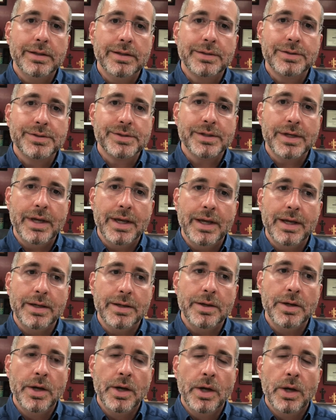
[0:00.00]
saying,
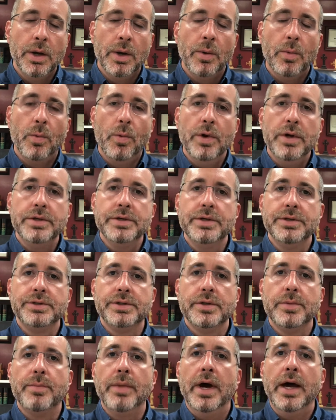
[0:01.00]
"What does
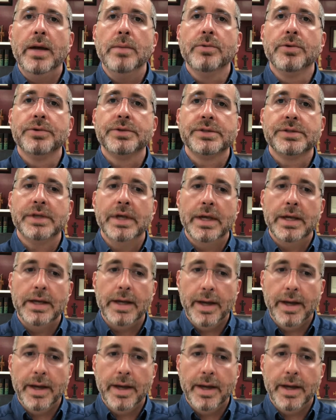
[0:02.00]
the Bible say?